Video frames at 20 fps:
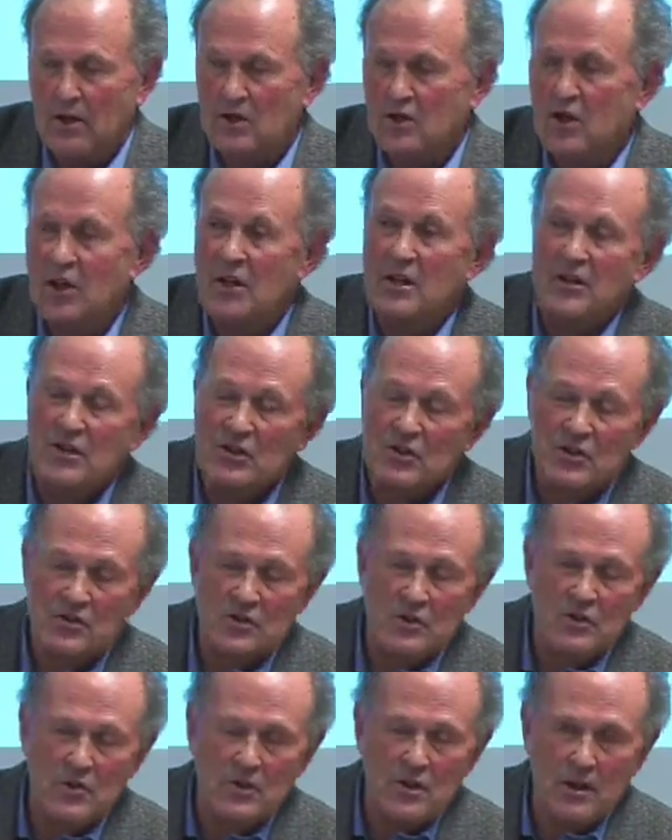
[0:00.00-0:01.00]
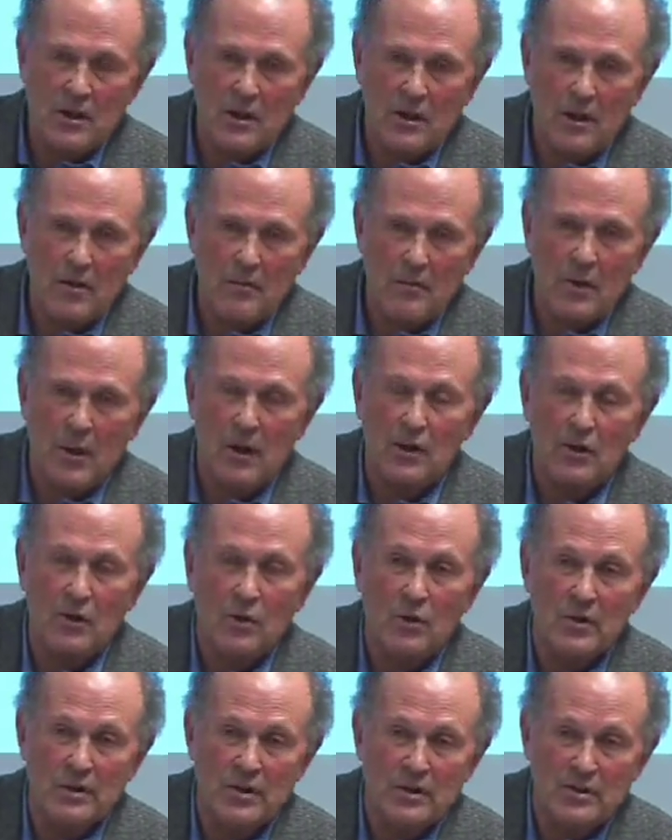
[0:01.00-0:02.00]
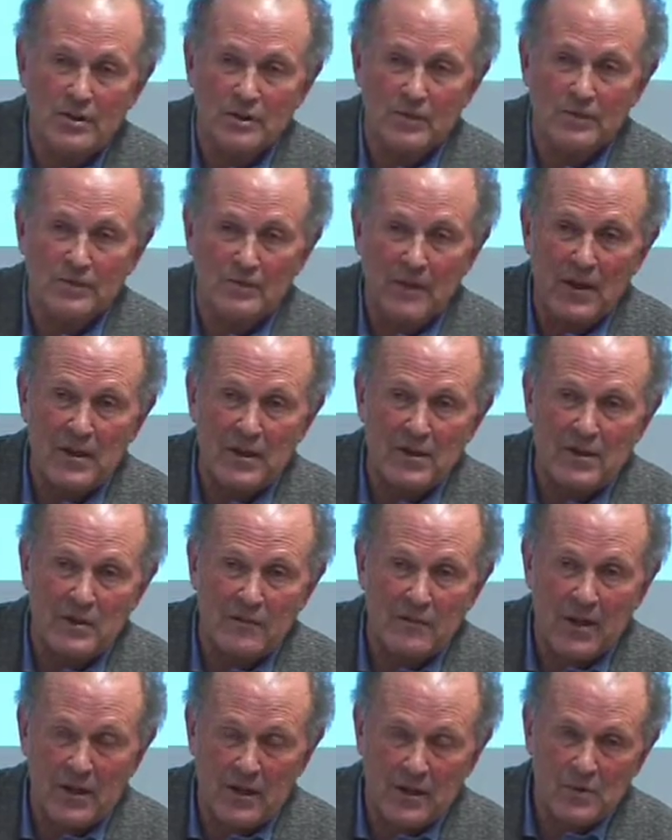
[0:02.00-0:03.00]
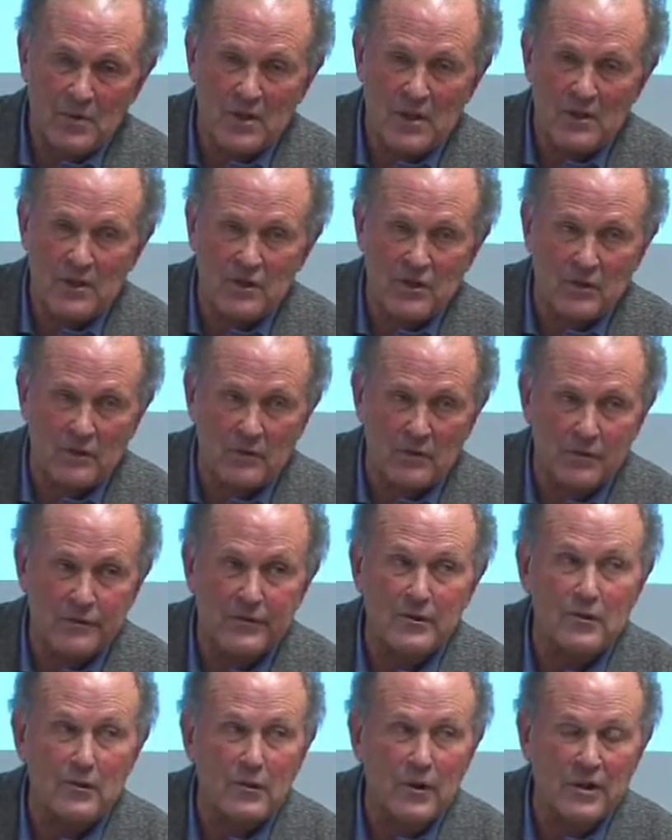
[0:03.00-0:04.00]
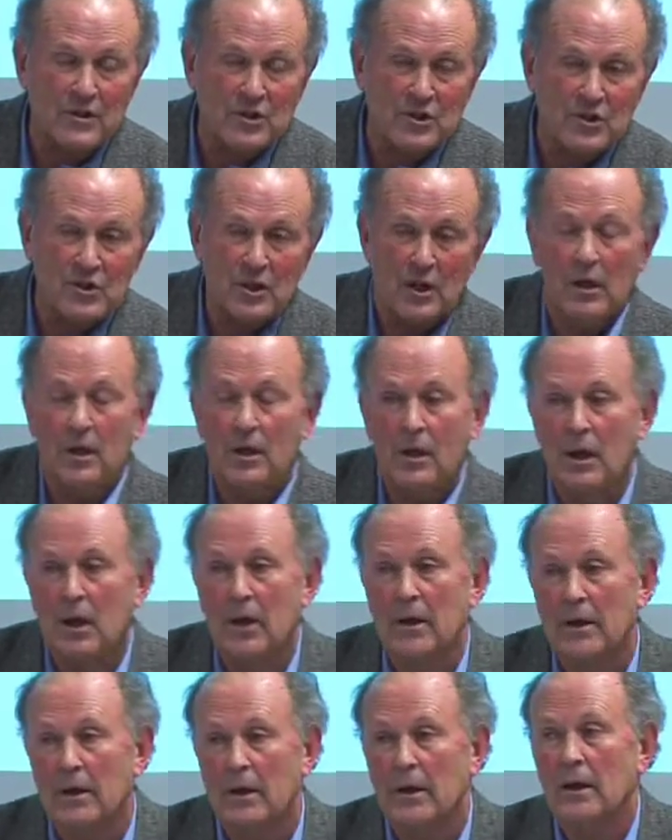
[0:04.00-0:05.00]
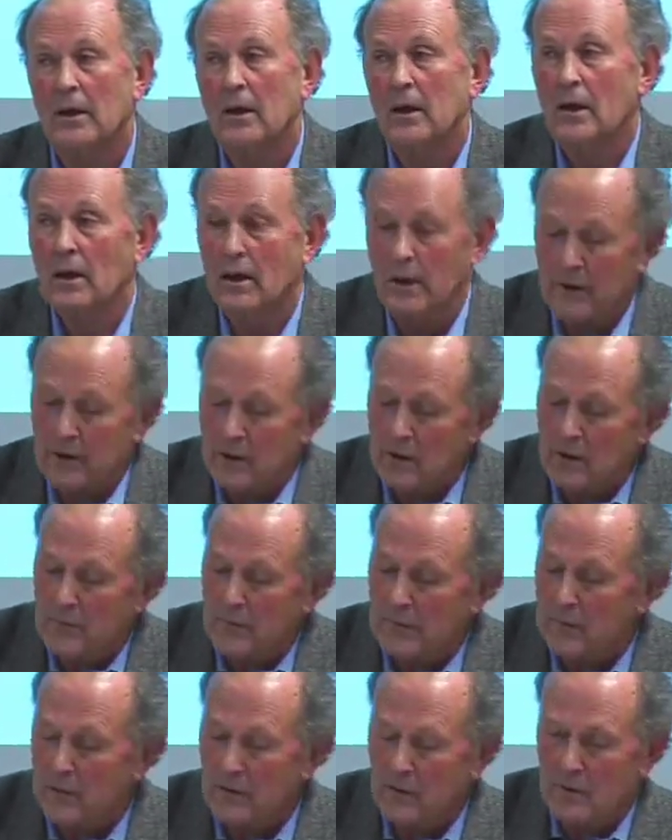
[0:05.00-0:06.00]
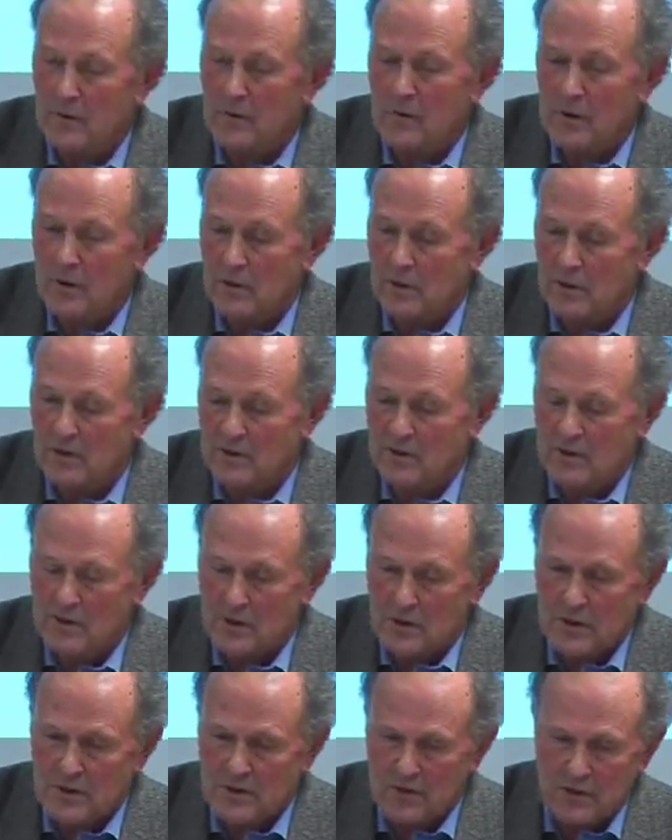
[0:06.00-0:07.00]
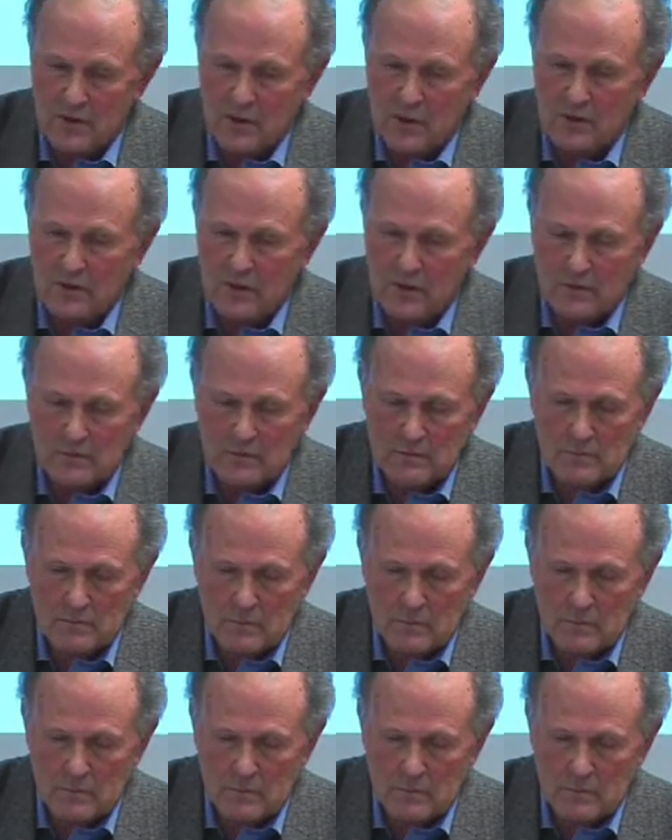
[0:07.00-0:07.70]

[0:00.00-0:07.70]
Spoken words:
changes through time according to the phase of adaptation through which an urban economy is going.